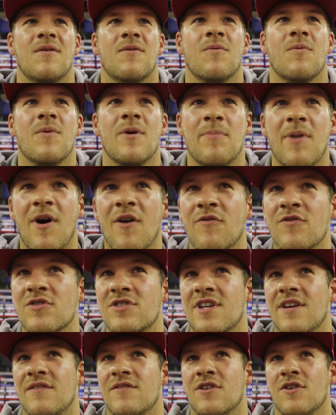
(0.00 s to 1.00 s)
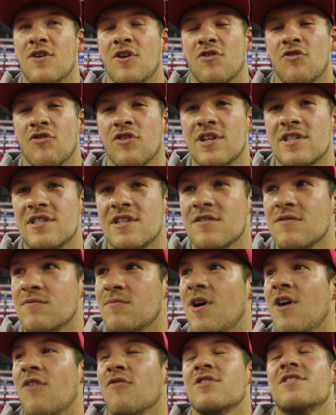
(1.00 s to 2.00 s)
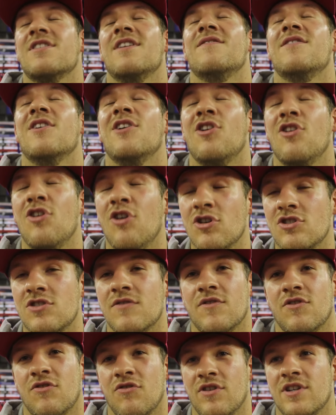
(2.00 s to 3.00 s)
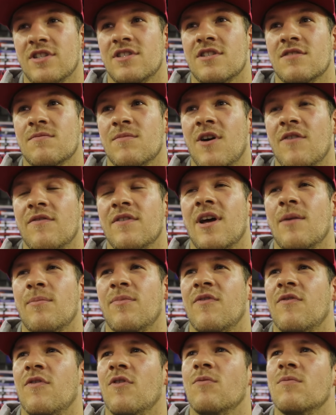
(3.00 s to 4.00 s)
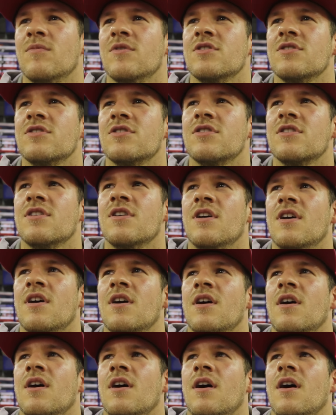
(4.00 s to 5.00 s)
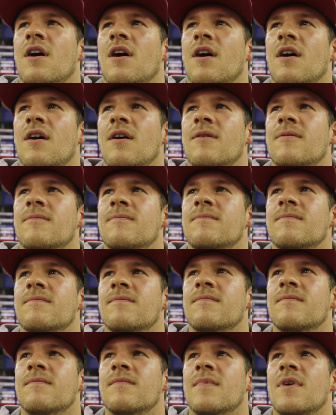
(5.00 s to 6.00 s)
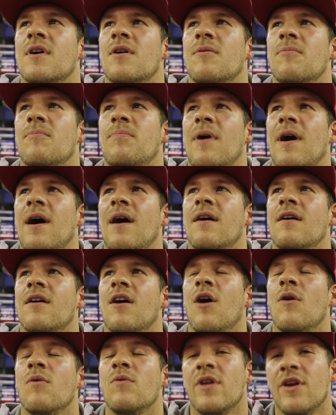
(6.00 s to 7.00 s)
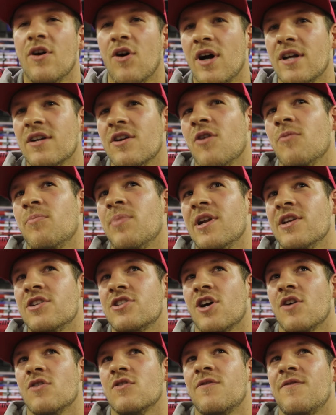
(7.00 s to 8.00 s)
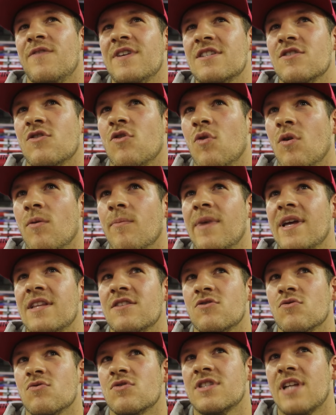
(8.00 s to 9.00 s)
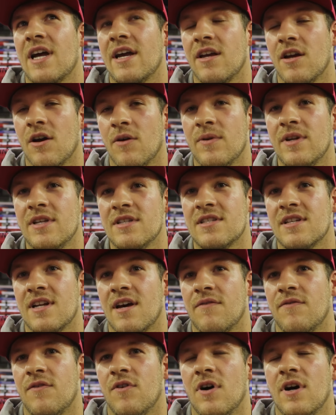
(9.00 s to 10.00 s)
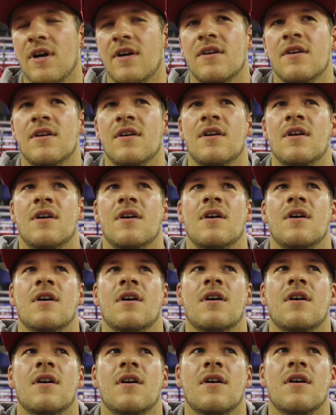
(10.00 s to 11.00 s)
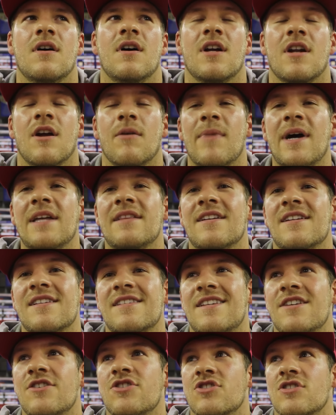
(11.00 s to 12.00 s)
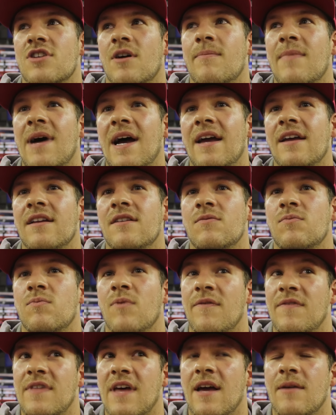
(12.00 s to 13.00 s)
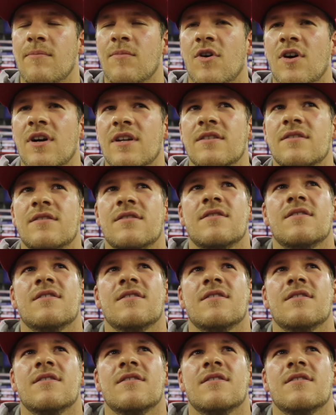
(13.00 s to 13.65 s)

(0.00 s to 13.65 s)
We both received a lot of criticism. I received a lot of criticism over that performance. But only I know Billy Joe's physical and mental state going into that fight. And I made the decisions I made with that in mind.